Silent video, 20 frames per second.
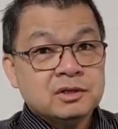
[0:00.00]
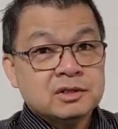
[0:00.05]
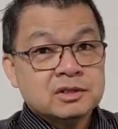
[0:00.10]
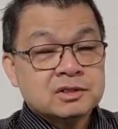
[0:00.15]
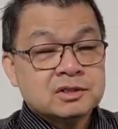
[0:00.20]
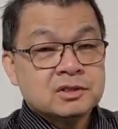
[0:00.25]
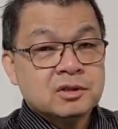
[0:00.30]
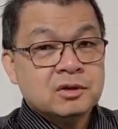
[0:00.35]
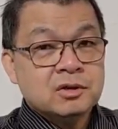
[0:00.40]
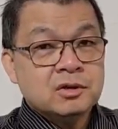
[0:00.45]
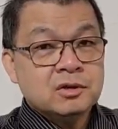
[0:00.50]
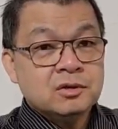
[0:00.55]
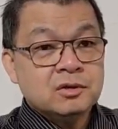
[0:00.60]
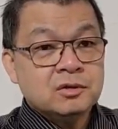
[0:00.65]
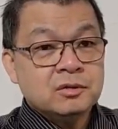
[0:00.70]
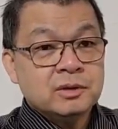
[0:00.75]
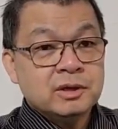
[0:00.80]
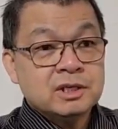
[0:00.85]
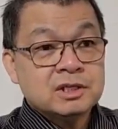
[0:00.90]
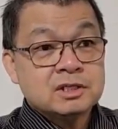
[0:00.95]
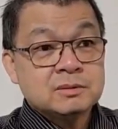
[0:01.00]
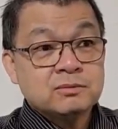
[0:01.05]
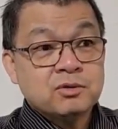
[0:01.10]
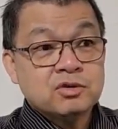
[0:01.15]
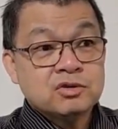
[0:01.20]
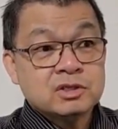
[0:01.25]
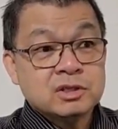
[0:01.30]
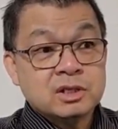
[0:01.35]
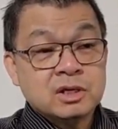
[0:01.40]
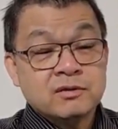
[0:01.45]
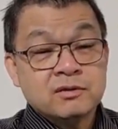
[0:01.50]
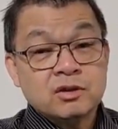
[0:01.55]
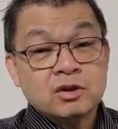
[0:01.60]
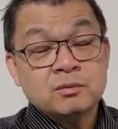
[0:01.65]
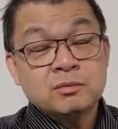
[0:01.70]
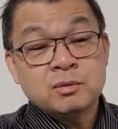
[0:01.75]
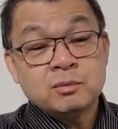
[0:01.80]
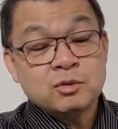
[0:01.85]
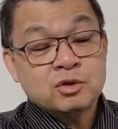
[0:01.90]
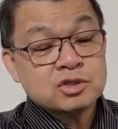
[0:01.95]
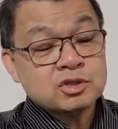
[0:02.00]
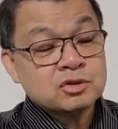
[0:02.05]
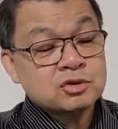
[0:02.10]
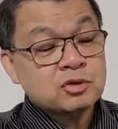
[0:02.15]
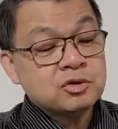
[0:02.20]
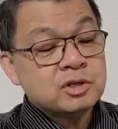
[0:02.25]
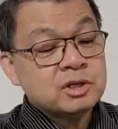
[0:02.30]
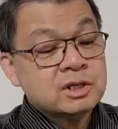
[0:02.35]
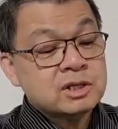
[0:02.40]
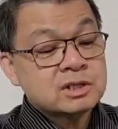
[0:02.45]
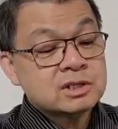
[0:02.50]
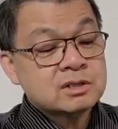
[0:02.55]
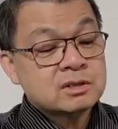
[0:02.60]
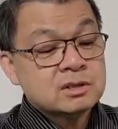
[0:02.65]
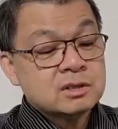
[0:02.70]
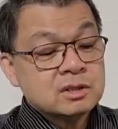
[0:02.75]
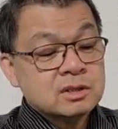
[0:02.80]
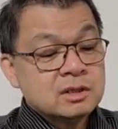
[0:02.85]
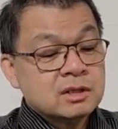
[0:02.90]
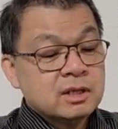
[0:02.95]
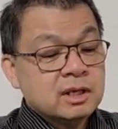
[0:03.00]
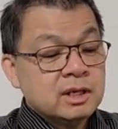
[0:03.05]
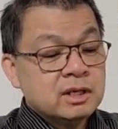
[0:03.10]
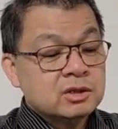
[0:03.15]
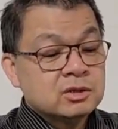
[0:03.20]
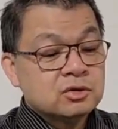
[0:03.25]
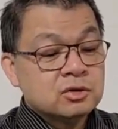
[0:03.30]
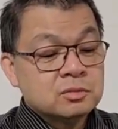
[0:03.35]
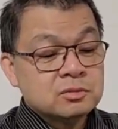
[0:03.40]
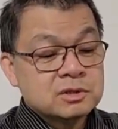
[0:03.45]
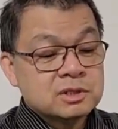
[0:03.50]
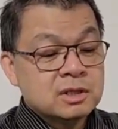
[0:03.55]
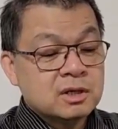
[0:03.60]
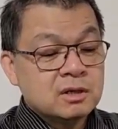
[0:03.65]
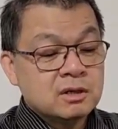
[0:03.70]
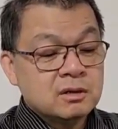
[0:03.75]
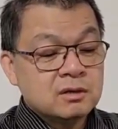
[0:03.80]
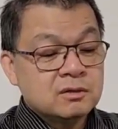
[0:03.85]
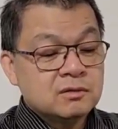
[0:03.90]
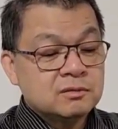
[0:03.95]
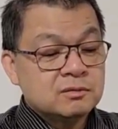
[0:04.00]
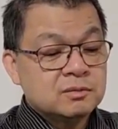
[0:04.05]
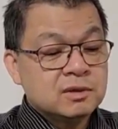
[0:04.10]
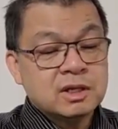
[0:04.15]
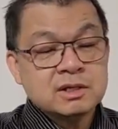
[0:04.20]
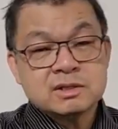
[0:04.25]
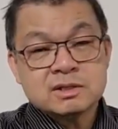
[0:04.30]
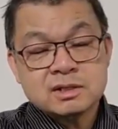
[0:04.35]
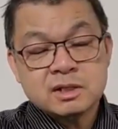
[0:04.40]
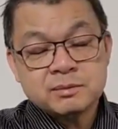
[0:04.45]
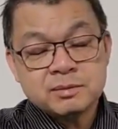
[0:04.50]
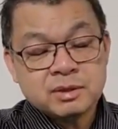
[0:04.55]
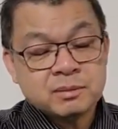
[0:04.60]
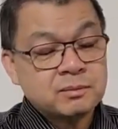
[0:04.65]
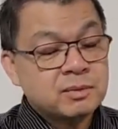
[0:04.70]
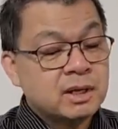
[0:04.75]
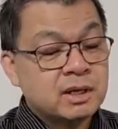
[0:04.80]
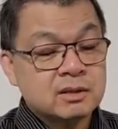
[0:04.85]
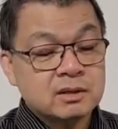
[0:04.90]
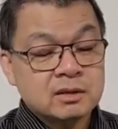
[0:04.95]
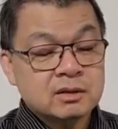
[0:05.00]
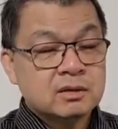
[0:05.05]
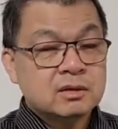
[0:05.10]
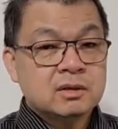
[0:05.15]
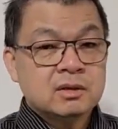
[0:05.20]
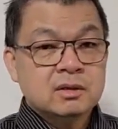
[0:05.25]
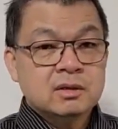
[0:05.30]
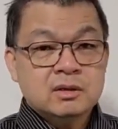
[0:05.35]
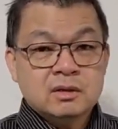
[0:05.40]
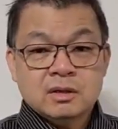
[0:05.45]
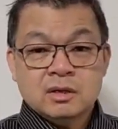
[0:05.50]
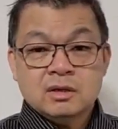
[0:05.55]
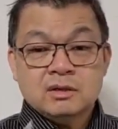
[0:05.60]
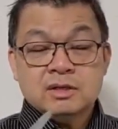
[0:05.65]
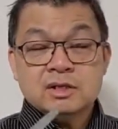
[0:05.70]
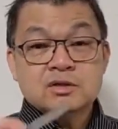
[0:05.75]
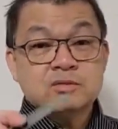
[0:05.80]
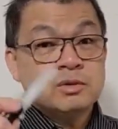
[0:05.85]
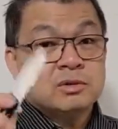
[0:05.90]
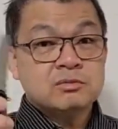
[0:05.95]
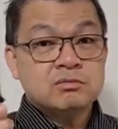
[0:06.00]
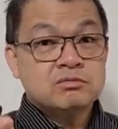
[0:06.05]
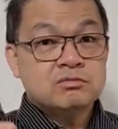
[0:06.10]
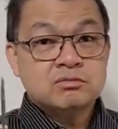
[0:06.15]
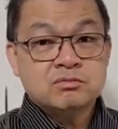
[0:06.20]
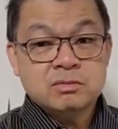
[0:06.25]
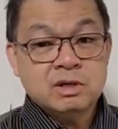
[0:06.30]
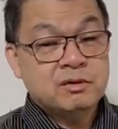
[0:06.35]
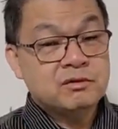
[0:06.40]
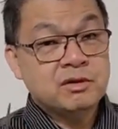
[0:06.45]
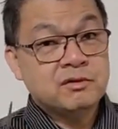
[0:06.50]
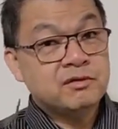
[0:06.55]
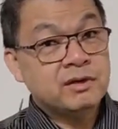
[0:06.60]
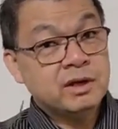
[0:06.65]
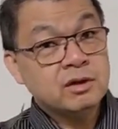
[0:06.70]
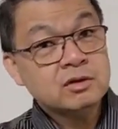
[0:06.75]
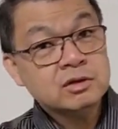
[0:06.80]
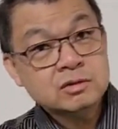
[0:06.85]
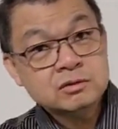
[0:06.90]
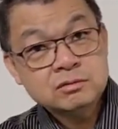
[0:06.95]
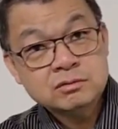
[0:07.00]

So it's supposed to give a little bit more sturdiness in terms of not slipping, but this one never failed.